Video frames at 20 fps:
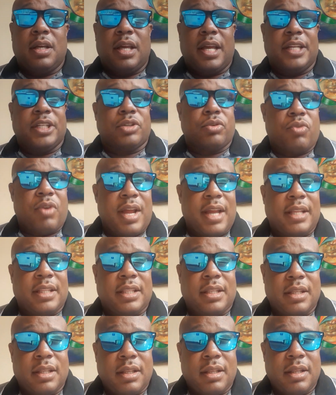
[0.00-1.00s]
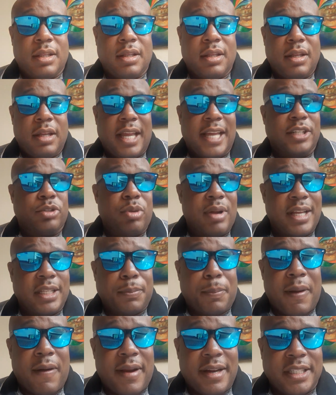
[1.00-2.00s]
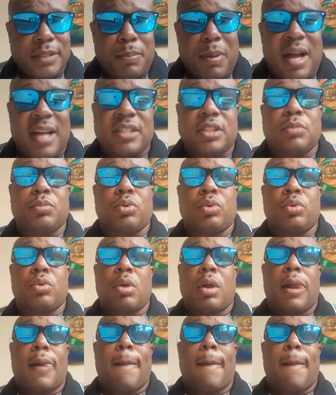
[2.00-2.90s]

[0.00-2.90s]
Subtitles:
and direct and transparent as possible.